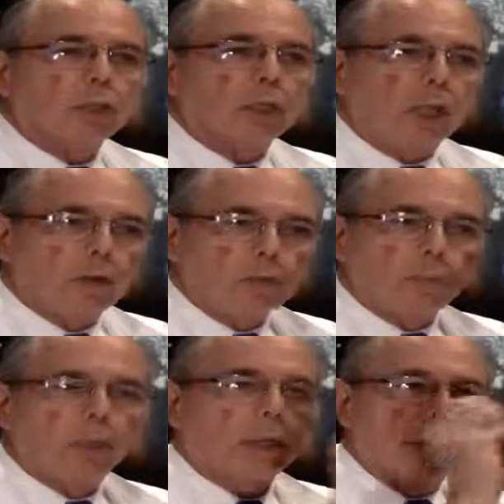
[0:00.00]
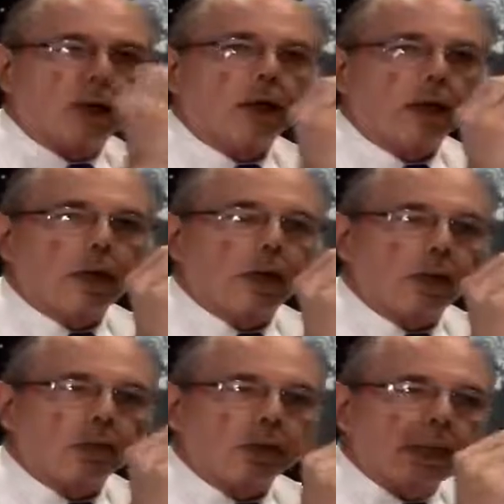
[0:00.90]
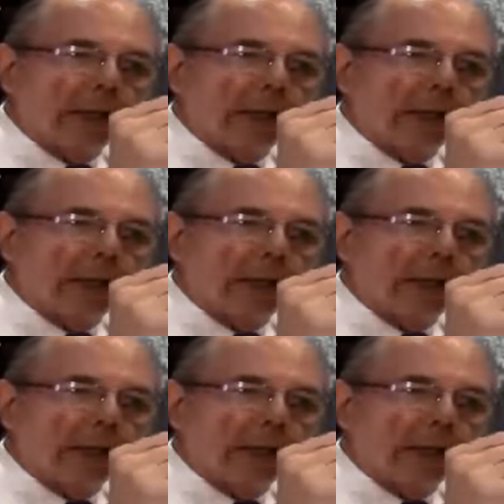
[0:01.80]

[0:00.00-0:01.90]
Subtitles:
you can always pluck out an eyelash